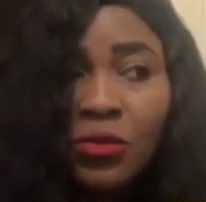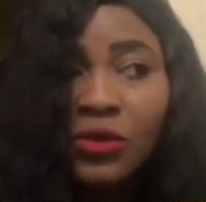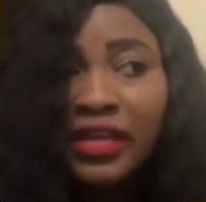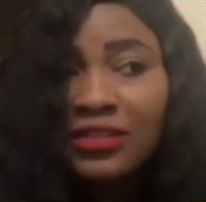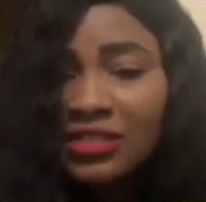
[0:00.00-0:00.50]
We
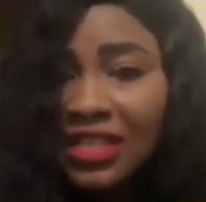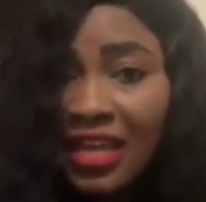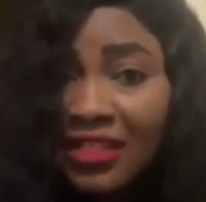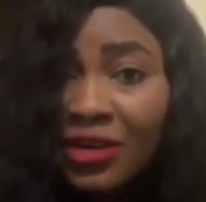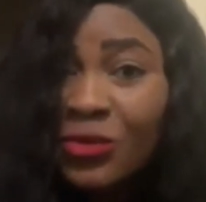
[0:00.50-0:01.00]
would eat
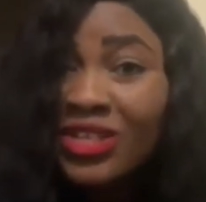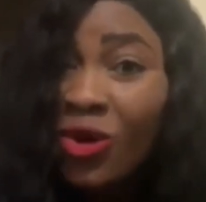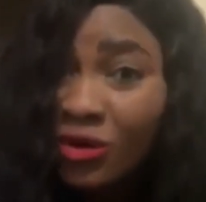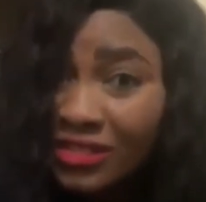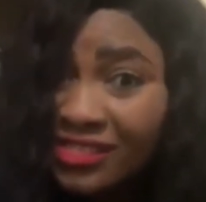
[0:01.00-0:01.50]
together with
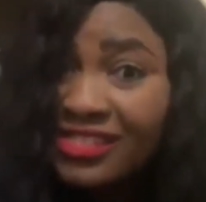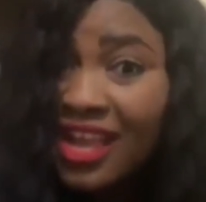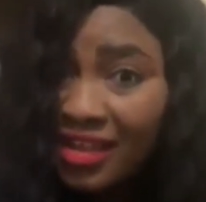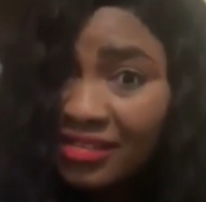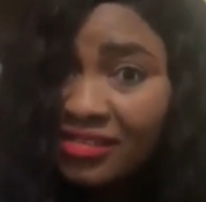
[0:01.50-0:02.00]
other
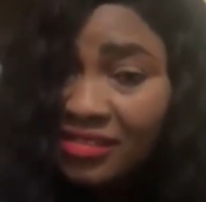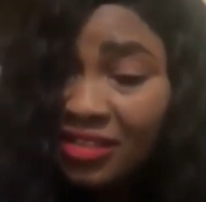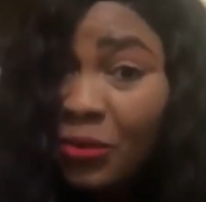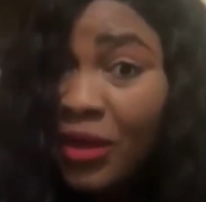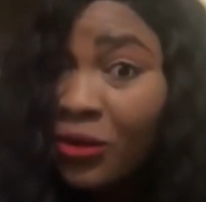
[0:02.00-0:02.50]
stars.
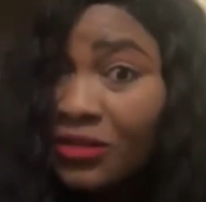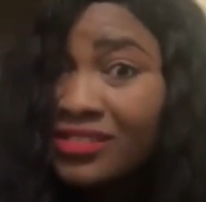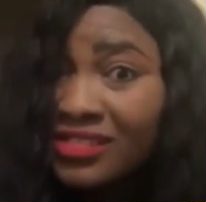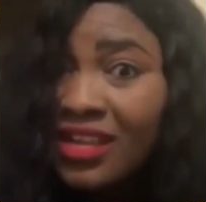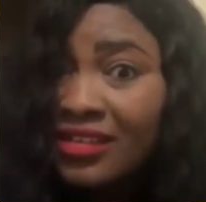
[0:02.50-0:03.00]
There were
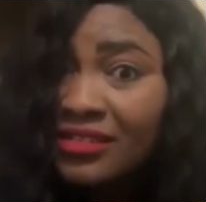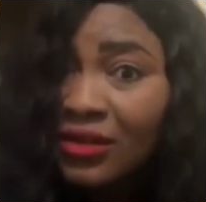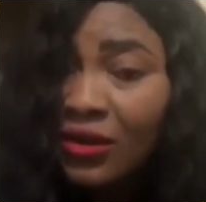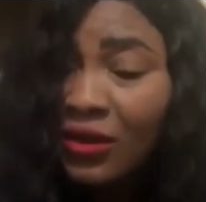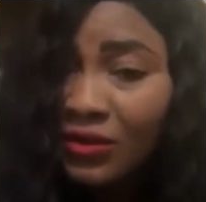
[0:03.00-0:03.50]
other stars
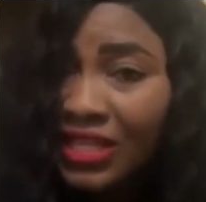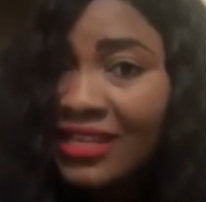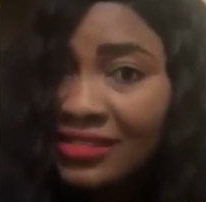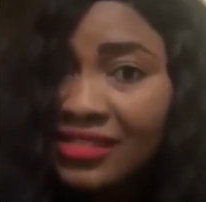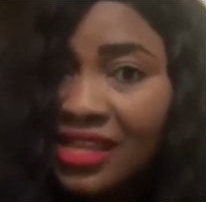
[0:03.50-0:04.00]
on
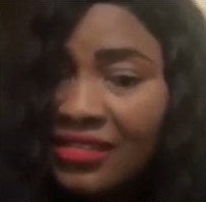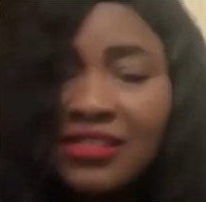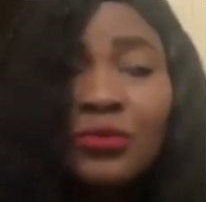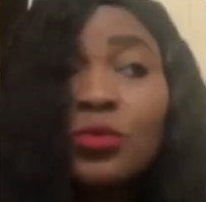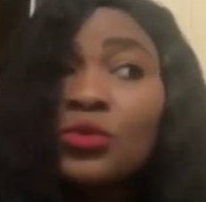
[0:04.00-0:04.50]
that
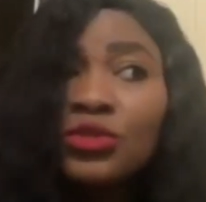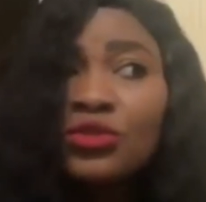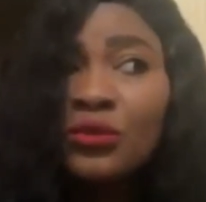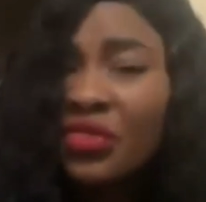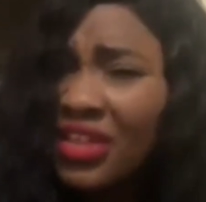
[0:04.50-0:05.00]
set. We would
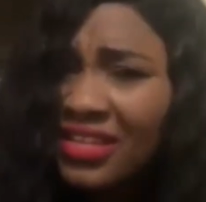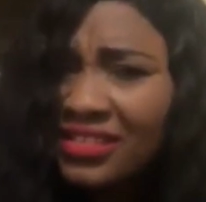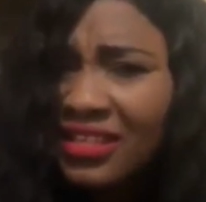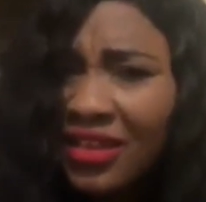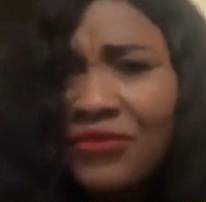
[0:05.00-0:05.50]
do
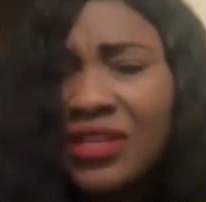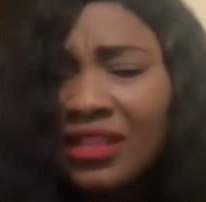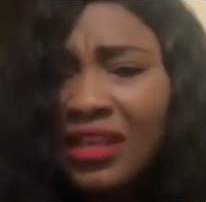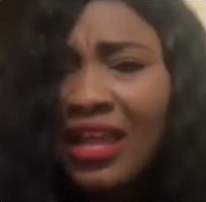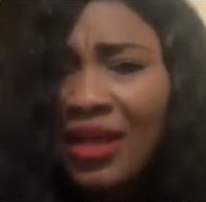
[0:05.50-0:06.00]
things and
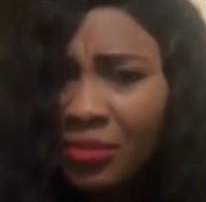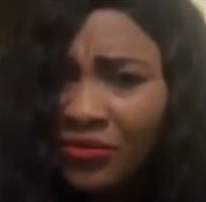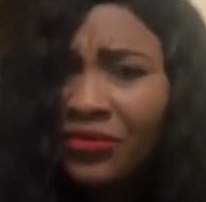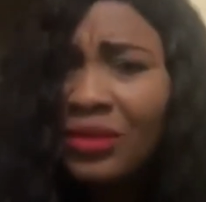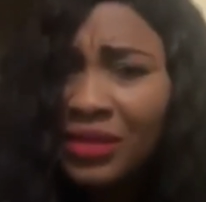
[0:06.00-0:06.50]
everything.
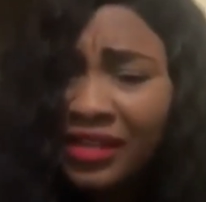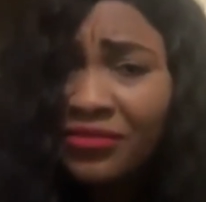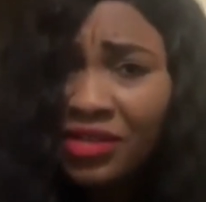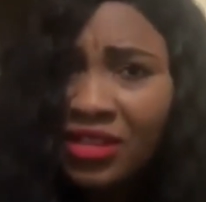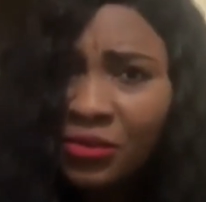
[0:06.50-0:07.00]
Happy family,
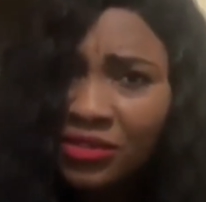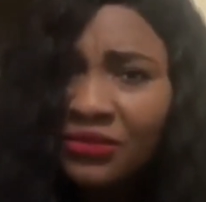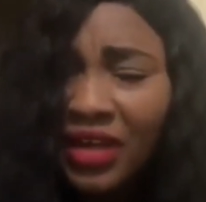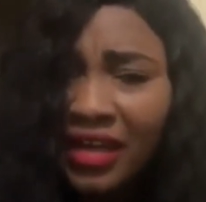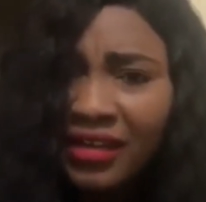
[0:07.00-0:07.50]
everything
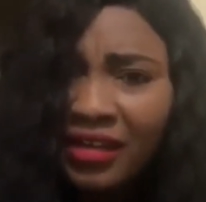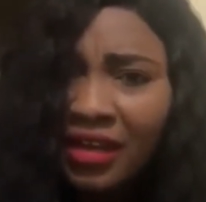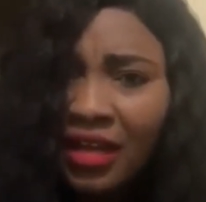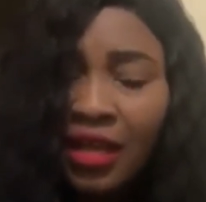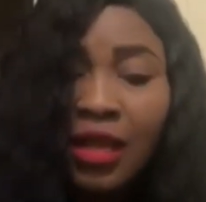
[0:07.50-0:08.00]
was fine.
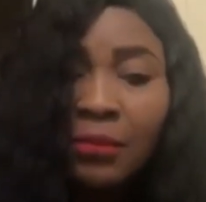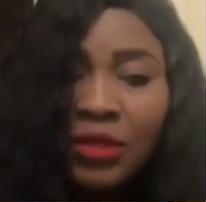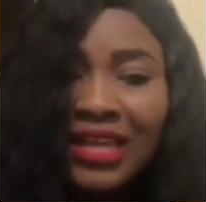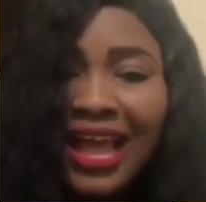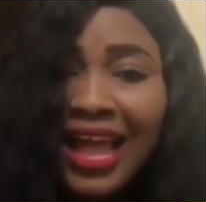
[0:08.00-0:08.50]

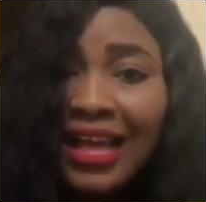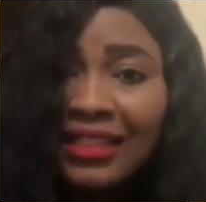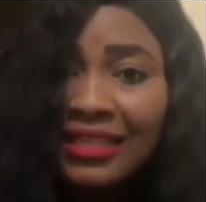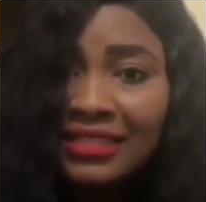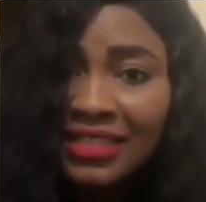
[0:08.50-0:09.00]
But
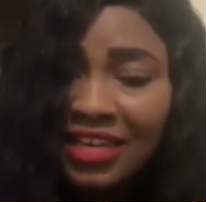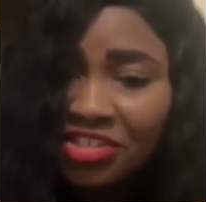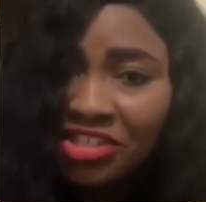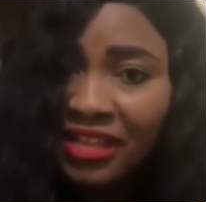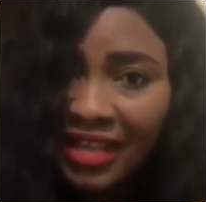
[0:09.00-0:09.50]
the day
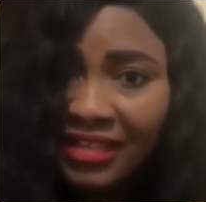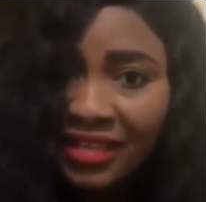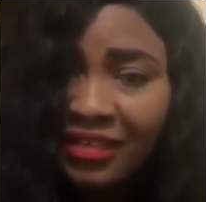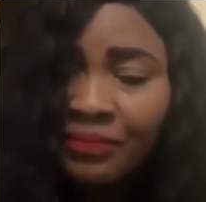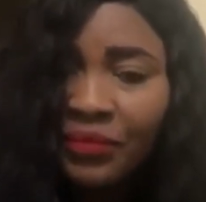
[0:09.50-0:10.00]
she
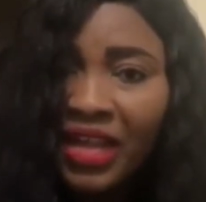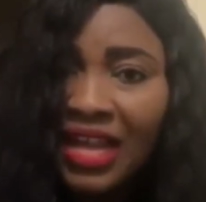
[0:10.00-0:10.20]
landed,